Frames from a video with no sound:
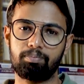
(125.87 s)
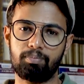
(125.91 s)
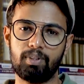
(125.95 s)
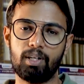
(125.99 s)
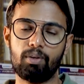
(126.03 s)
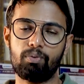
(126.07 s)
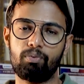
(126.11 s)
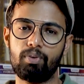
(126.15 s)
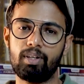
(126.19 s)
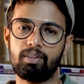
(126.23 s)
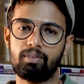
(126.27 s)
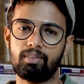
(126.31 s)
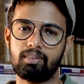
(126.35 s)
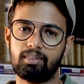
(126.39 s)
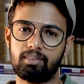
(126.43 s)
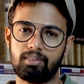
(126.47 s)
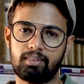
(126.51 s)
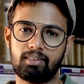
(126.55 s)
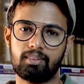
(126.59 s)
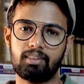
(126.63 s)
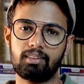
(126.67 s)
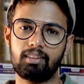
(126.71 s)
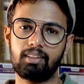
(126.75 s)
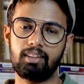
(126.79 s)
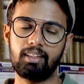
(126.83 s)

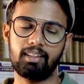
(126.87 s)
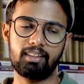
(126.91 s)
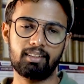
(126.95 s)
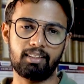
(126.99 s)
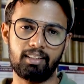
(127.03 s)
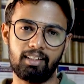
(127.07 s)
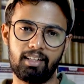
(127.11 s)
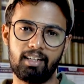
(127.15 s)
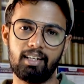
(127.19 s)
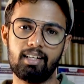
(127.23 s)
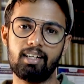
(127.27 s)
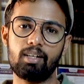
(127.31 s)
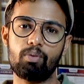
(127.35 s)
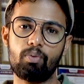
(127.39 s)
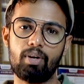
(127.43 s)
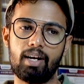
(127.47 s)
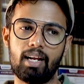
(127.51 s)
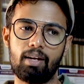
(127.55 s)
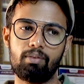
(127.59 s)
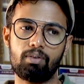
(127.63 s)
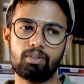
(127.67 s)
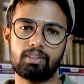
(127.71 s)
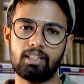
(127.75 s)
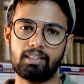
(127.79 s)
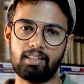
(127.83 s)
perfectly clear when
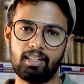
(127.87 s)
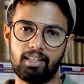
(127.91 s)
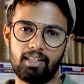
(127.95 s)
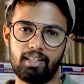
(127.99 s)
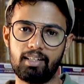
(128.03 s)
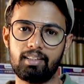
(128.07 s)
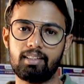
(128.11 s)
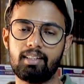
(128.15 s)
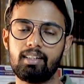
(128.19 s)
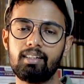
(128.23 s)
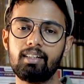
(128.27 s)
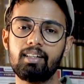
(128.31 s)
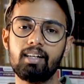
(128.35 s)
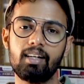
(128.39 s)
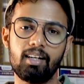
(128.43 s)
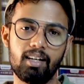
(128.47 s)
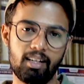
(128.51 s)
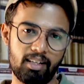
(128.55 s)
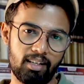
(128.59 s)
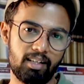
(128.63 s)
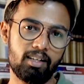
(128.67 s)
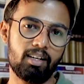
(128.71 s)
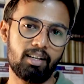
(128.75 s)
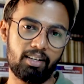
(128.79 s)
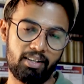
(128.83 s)
I was attending the
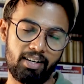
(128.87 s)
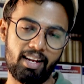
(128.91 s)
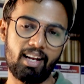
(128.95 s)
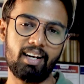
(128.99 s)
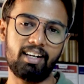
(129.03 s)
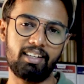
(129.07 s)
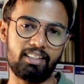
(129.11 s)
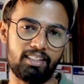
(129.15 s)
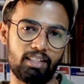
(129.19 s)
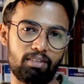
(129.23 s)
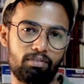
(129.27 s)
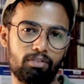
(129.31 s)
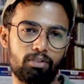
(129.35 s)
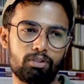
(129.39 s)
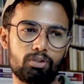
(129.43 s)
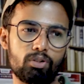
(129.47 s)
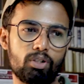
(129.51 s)
real interview.